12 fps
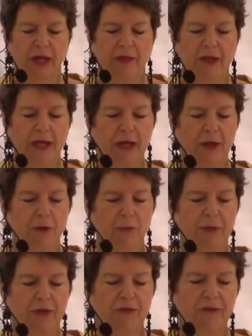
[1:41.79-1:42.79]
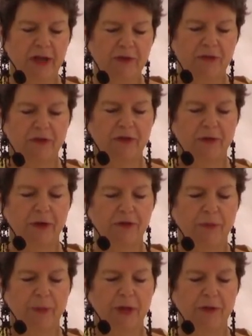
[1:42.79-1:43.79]
that help is necessary
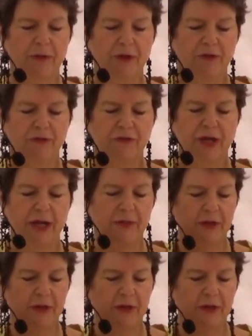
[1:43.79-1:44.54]
to better understand